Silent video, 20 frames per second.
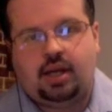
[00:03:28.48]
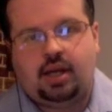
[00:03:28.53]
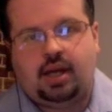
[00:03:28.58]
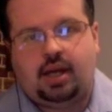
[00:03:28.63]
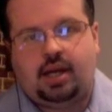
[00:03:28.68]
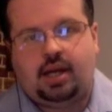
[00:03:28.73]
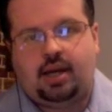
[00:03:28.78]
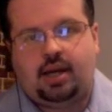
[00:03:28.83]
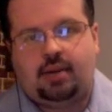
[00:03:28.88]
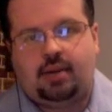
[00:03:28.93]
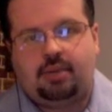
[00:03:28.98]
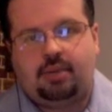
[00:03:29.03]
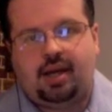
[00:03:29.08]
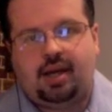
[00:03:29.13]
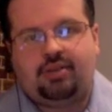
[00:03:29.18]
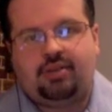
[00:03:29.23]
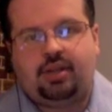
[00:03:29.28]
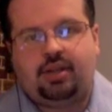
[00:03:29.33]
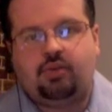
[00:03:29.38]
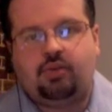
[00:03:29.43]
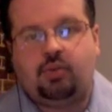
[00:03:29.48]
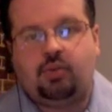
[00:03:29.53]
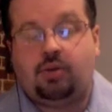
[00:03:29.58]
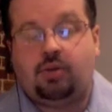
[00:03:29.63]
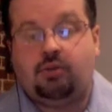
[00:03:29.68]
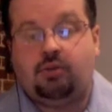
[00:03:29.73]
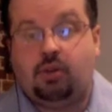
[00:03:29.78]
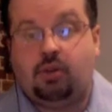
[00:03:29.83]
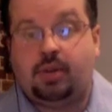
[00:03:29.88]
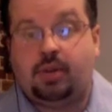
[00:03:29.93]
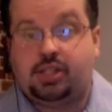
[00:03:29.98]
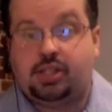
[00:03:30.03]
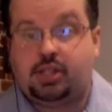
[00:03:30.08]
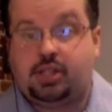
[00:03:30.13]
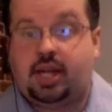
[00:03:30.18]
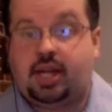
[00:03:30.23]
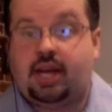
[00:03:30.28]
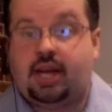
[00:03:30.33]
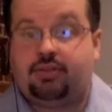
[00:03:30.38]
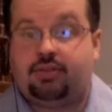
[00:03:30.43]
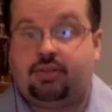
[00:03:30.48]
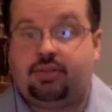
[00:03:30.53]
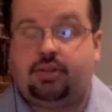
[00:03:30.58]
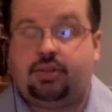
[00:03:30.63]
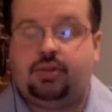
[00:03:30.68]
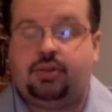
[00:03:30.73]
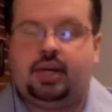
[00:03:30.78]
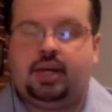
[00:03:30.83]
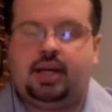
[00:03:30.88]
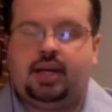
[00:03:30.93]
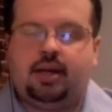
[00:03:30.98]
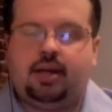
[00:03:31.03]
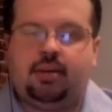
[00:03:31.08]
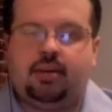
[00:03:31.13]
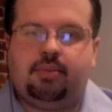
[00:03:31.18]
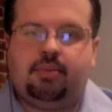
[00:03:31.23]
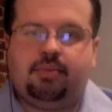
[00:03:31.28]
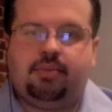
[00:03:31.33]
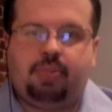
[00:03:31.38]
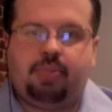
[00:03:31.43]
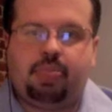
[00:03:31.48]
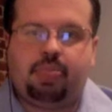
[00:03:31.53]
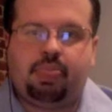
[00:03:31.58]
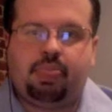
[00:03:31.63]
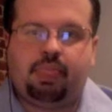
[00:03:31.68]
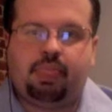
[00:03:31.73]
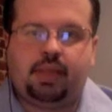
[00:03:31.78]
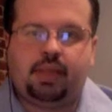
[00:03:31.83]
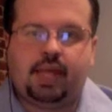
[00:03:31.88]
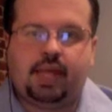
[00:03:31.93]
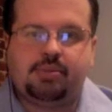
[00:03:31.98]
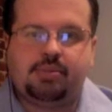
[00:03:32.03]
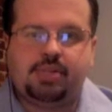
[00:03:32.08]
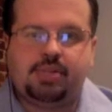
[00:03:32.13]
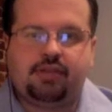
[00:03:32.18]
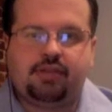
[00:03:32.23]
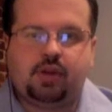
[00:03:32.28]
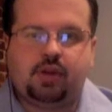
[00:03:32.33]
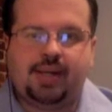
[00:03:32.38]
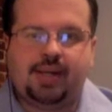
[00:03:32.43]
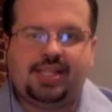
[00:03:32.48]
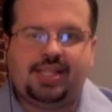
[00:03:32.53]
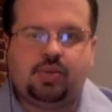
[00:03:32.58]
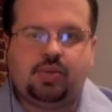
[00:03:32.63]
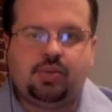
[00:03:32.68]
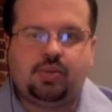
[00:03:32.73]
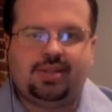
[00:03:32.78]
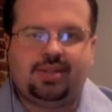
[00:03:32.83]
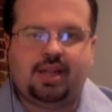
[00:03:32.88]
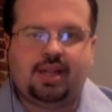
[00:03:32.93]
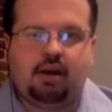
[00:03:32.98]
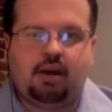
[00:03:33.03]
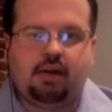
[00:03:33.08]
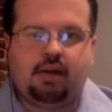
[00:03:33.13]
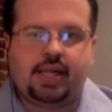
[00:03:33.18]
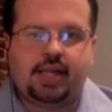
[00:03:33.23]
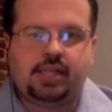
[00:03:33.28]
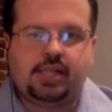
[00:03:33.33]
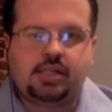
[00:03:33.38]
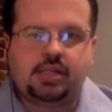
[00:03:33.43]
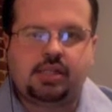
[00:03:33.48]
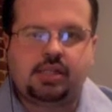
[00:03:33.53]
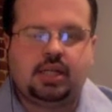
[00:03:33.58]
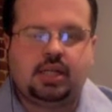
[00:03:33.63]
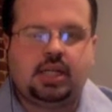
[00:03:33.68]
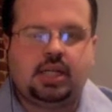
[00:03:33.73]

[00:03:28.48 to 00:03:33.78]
I think, well, Romain's going to have to get himself acquainted with DRS.